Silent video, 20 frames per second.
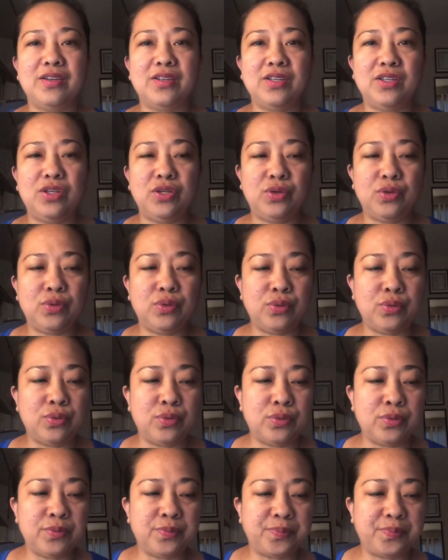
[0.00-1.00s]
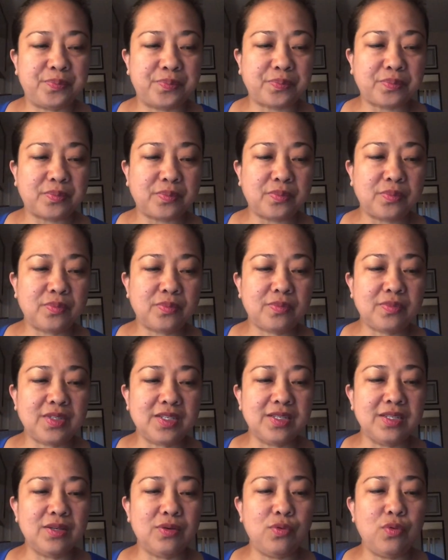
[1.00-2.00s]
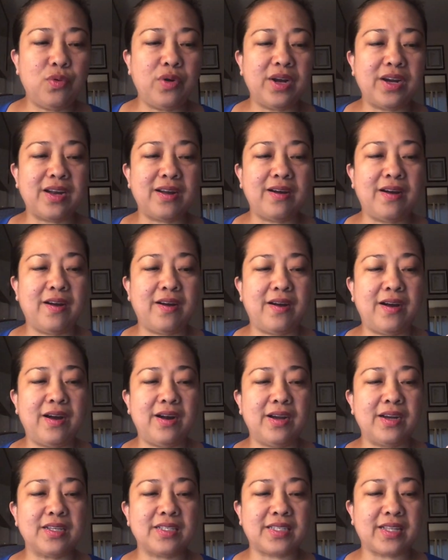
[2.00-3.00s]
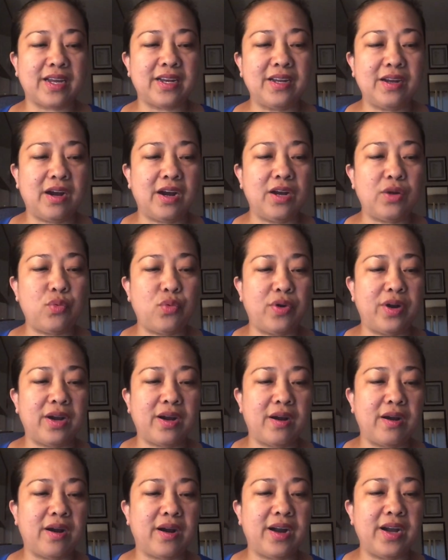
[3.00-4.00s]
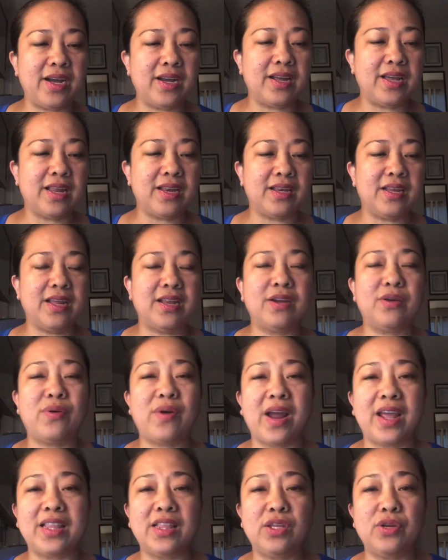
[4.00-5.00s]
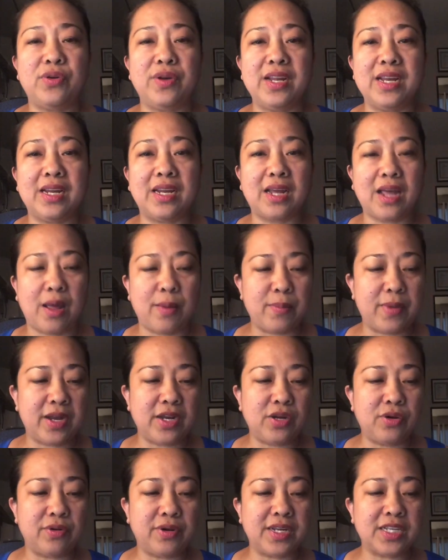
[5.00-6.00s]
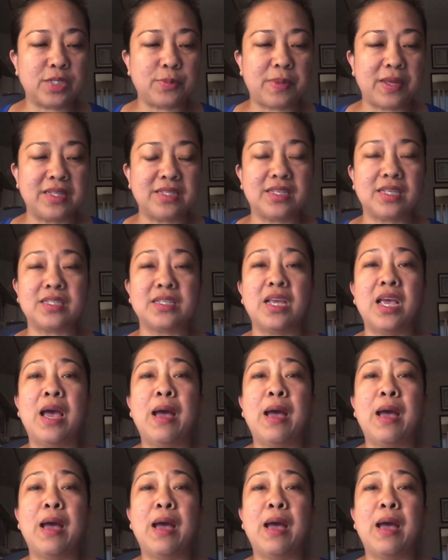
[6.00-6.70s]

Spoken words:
You work hard, study hard, work hard, and then write your income and your expenses